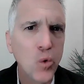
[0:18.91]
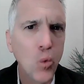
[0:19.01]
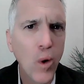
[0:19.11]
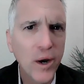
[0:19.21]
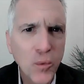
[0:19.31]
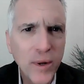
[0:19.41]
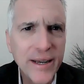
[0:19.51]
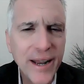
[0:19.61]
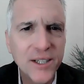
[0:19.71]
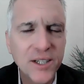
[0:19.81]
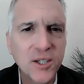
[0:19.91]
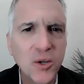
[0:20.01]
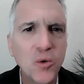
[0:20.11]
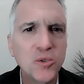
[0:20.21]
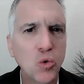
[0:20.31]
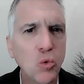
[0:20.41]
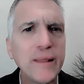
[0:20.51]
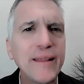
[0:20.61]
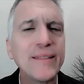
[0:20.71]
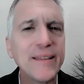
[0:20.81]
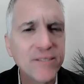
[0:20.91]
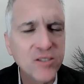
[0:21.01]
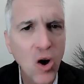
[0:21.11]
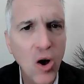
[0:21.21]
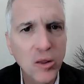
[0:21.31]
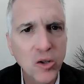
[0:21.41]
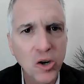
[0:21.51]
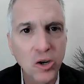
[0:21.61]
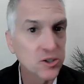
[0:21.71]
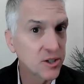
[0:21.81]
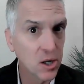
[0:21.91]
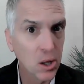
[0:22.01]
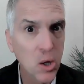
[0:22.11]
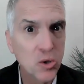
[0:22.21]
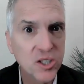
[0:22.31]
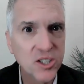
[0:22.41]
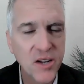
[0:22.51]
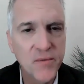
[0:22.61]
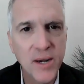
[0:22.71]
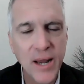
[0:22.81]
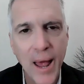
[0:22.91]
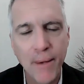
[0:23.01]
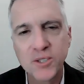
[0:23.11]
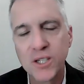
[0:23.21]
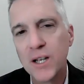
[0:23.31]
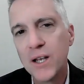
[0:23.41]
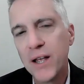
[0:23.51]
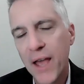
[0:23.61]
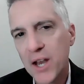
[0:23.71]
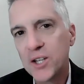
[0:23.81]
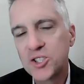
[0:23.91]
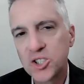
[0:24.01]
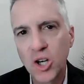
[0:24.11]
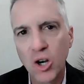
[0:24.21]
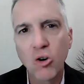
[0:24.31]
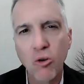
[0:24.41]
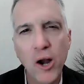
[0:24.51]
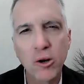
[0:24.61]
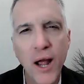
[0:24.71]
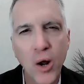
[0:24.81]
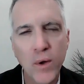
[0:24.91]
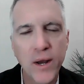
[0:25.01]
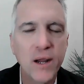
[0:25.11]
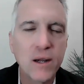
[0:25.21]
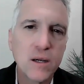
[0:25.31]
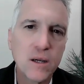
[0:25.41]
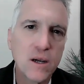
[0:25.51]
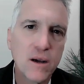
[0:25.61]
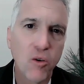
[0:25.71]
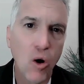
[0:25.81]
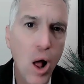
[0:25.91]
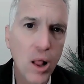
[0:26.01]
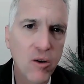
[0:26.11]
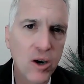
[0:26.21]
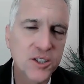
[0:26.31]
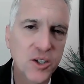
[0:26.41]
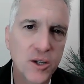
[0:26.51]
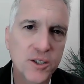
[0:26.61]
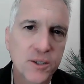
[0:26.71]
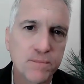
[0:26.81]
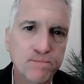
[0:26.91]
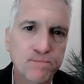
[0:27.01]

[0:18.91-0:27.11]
what do we need to do to really lift all learners and close achievement gaps and ensure greater equity for all of our students?